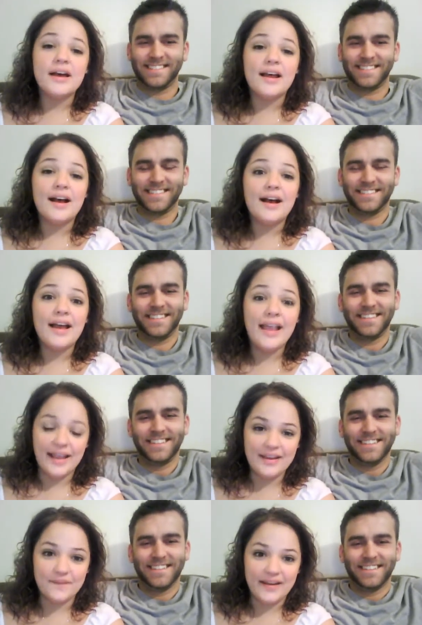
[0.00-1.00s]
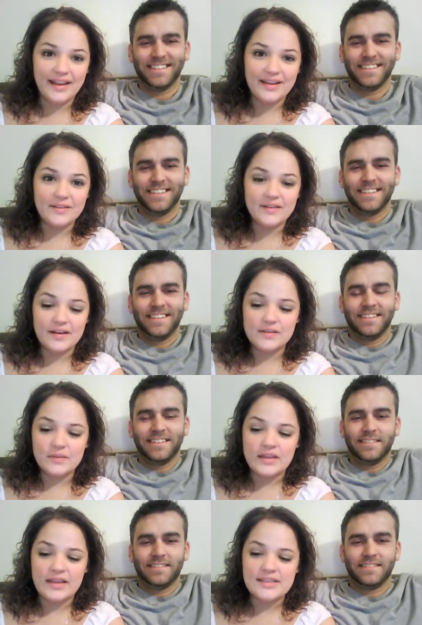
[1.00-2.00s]
Speaker 1: but uh, anyway
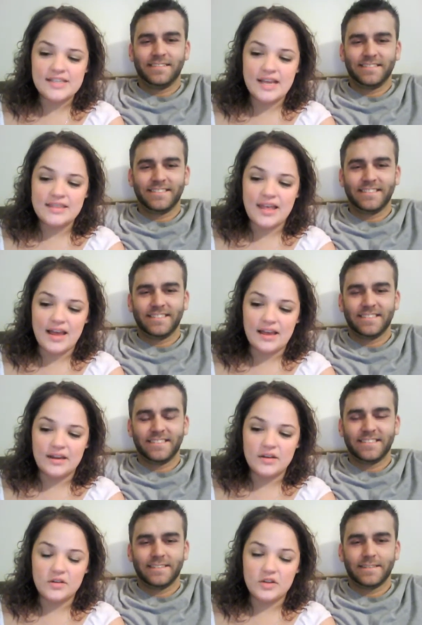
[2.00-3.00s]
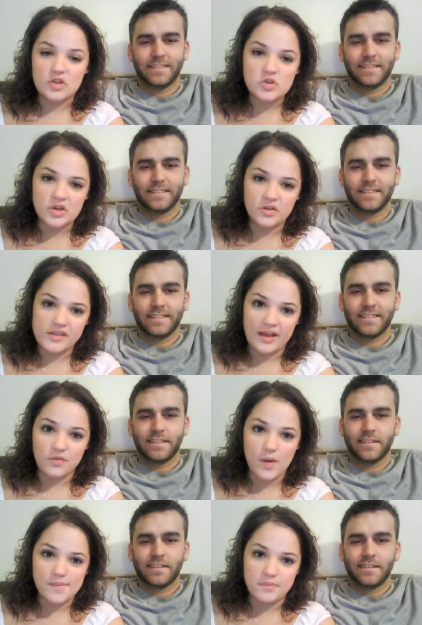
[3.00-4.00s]
he said that you should only
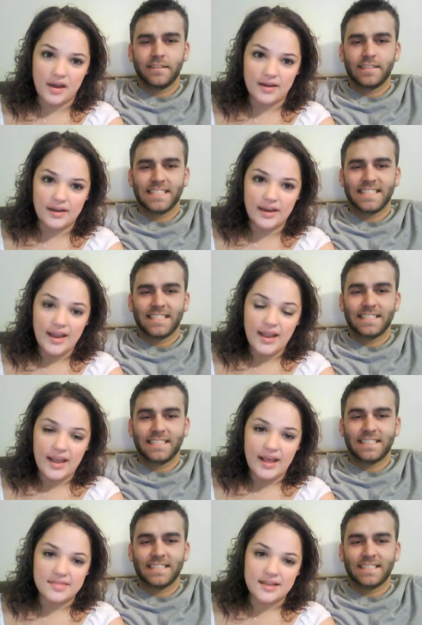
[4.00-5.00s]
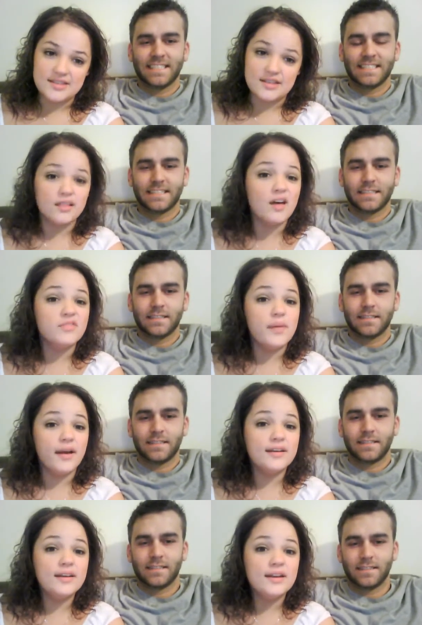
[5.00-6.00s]
have one button and that's the love
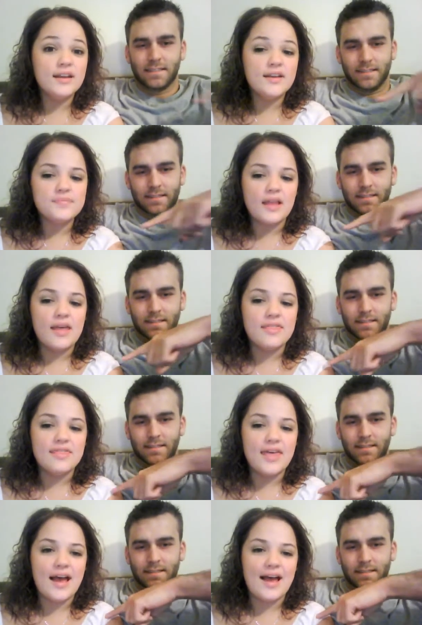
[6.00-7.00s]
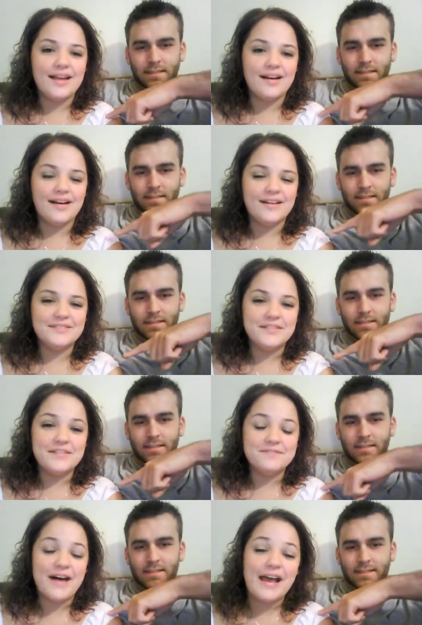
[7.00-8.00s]
button and that um,
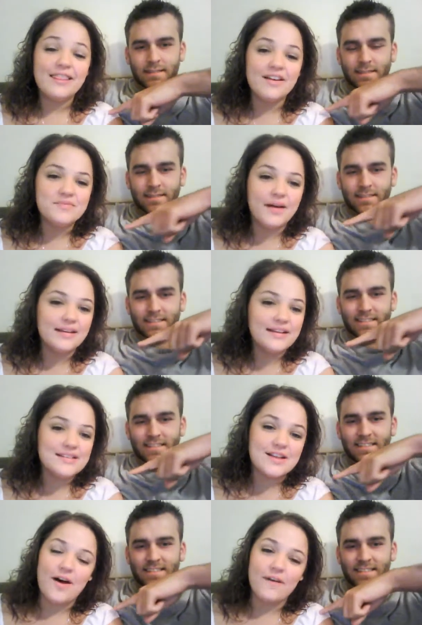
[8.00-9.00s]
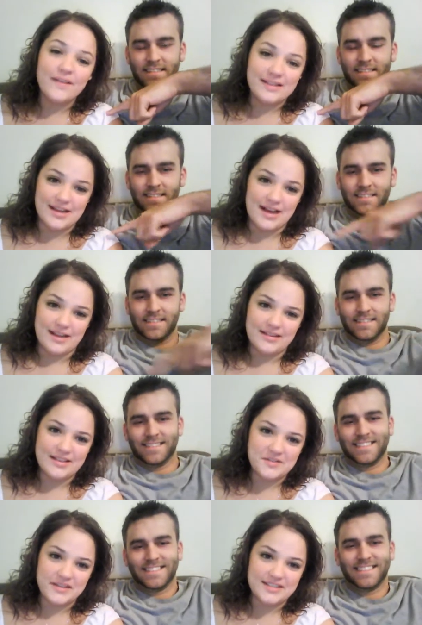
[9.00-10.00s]
my love button is always on
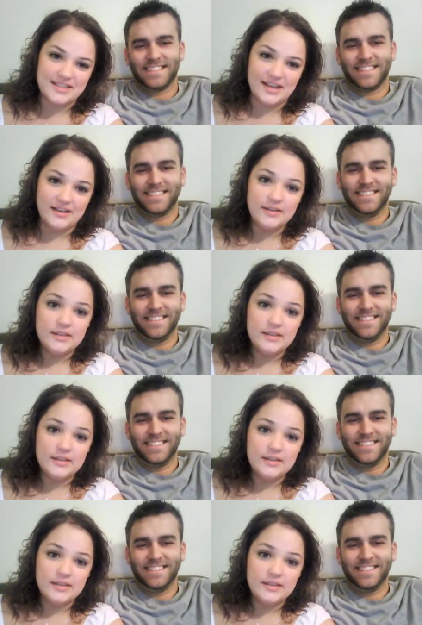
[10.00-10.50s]
that's what he said